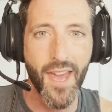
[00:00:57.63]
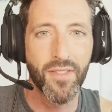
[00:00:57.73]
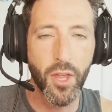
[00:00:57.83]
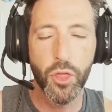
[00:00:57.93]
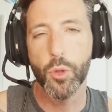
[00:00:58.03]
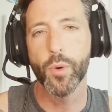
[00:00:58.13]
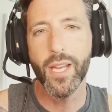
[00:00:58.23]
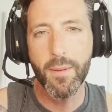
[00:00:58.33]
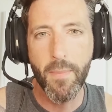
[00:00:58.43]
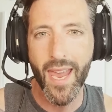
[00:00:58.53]
and the
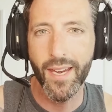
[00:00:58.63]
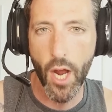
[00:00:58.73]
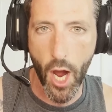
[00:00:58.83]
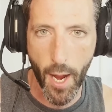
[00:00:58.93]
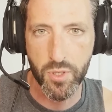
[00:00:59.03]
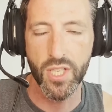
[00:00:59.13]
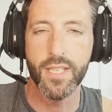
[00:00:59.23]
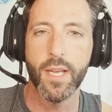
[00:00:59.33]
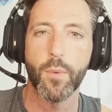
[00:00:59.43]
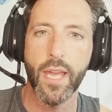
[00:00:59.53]
three main
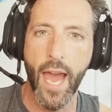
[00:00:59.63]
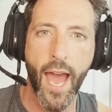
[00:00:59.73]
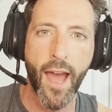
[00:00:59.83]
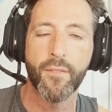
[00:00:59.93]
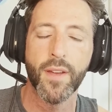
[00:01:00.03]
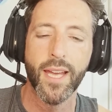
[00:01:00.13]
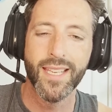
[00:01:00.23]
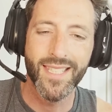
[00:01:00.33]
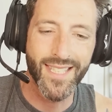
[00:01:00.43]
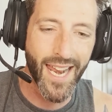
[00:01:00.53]
options that we have
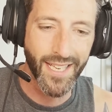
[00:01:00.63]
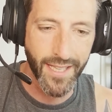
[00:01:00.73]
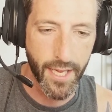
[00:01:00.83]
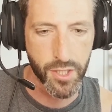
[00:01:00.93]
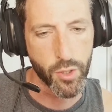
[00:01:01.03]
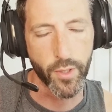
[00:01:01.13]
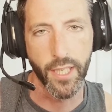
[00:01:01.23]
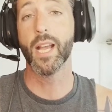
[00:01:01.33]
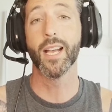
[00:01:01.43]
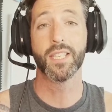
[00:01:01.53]
setting that screen.
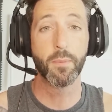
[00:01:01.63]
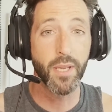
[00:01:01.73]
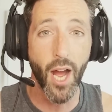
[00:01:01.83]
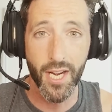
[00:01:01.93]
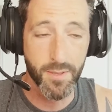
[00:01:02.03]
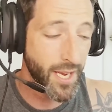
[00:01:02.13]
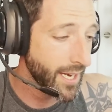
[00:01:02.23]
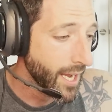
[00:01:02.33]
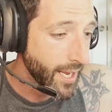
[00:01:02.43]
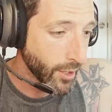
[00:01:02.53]
Because to be honest,
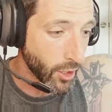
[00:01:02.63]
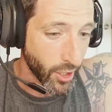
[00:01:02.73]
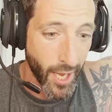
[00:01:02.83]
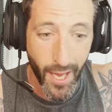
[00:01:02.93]
man, look,